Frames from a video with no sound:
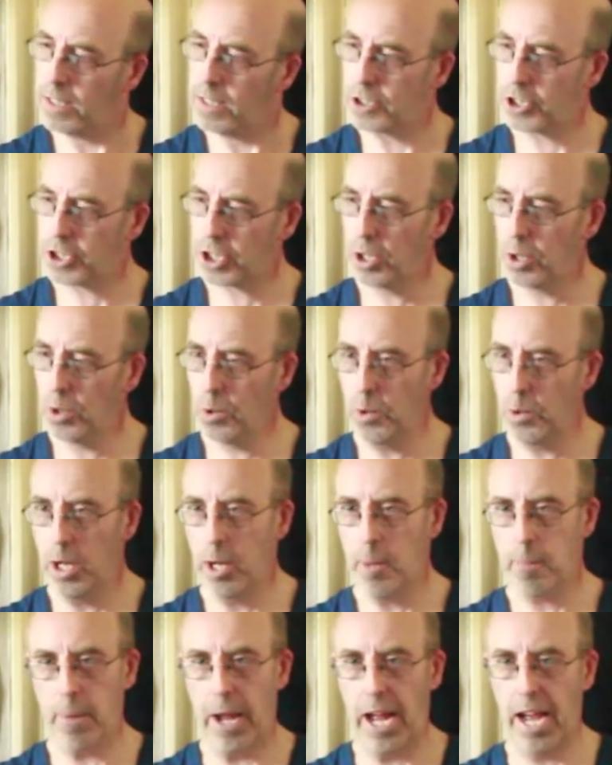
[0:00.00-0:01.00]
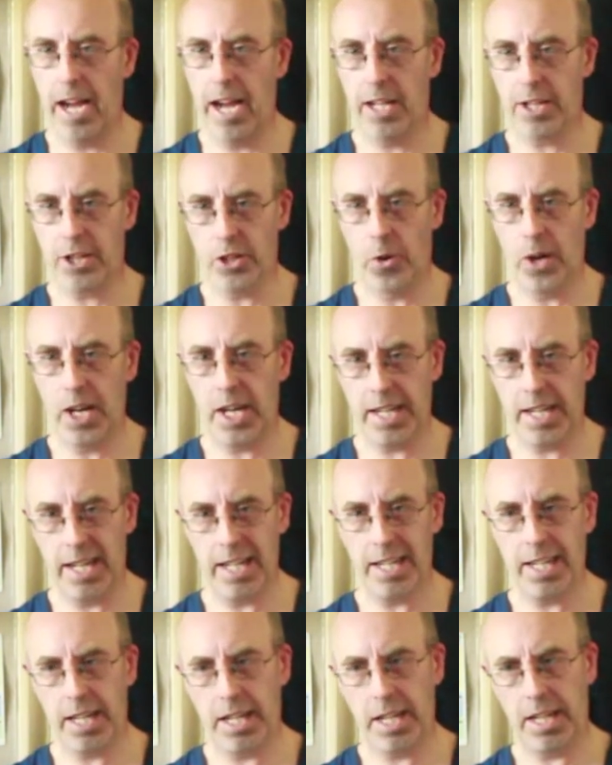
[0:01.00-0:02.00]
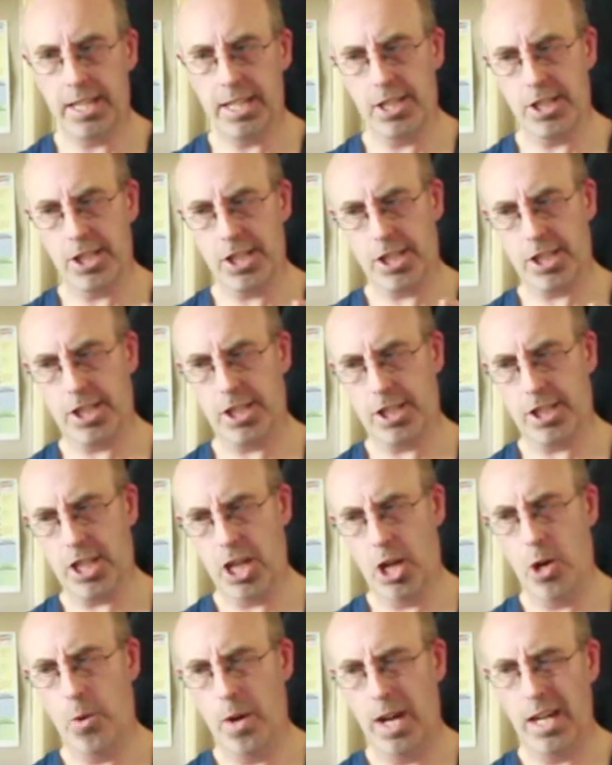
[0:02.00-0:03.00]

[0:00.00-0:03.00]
to about 1982,